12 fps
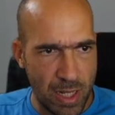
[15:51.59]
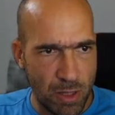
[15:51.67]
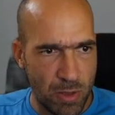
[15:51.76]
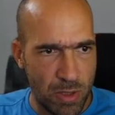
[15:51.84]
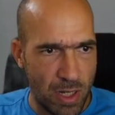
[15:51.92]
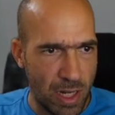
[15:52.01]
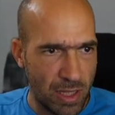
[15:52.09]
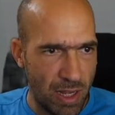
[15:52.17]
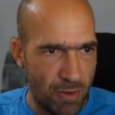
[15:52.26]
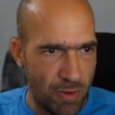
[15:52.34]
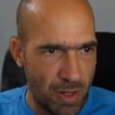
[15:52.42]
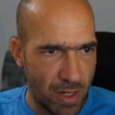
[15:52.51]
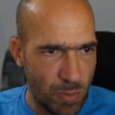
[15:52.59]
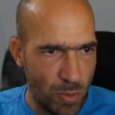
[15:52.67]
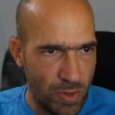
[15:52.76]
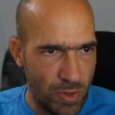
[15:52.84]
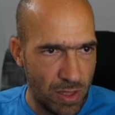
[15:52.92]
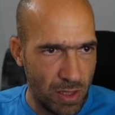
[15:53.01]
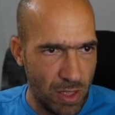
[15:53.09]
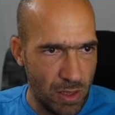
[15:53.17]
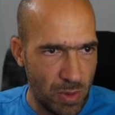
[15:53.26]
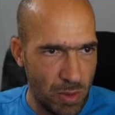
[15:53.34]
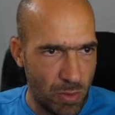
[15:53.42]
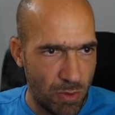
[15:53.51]
A to select everything and move it a
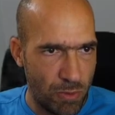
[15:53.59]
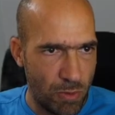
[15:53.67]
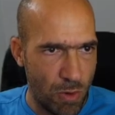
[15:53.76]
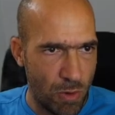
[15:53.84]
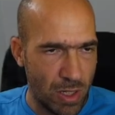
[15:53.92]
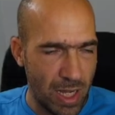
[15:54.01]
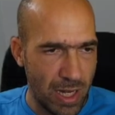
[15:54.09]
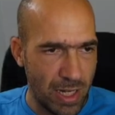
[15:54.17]
little bit more forward.